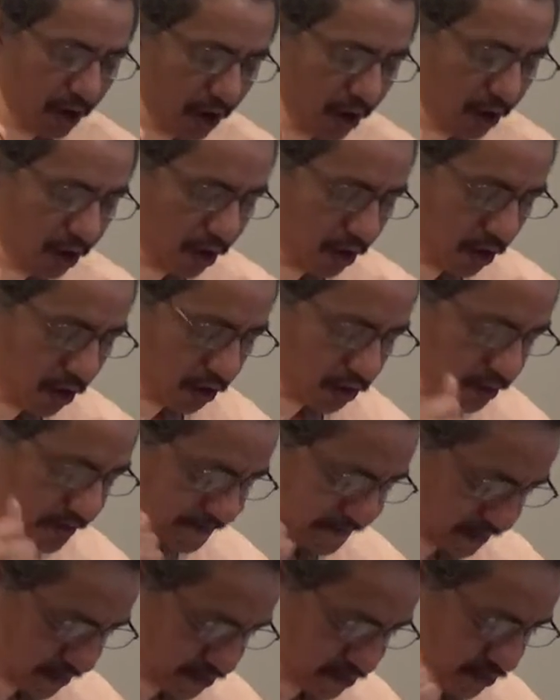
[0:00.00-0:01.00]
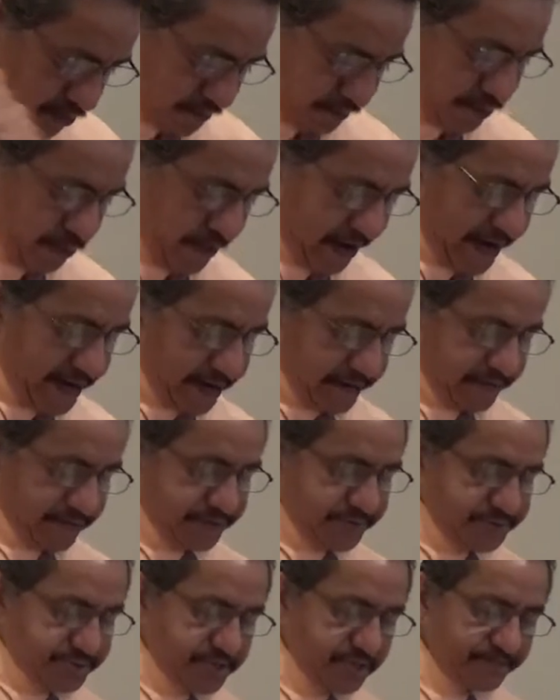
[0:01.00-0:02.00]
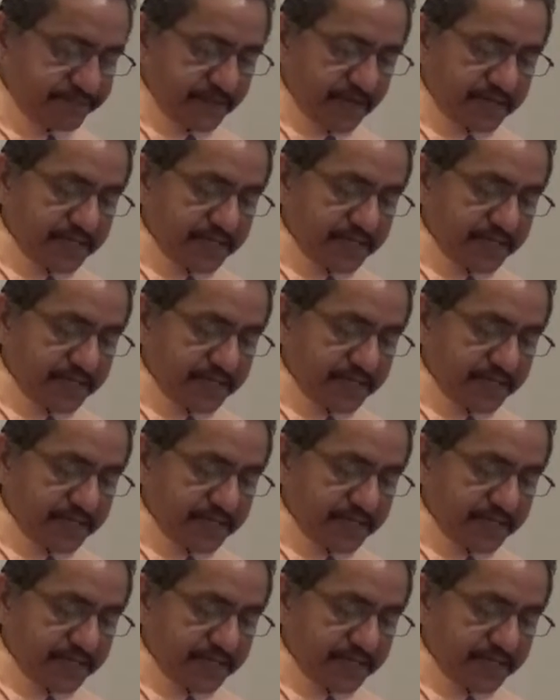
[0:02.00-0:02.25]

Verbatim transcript: all your prayers.